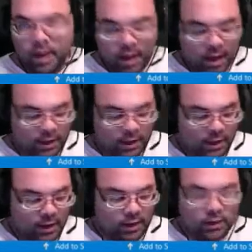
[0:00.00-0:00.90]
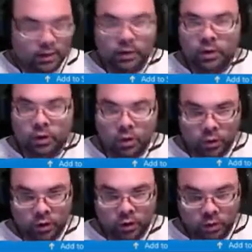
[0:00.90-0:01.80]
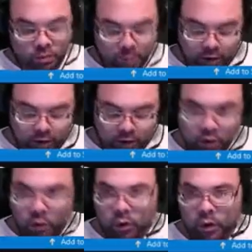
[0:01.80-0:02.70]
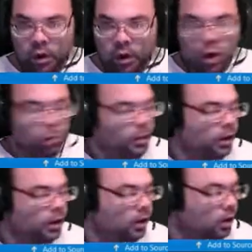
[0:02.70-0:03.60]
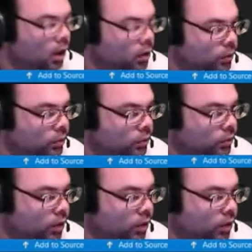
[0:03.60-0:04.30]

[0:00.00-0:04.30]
and then you're going to put your opening closed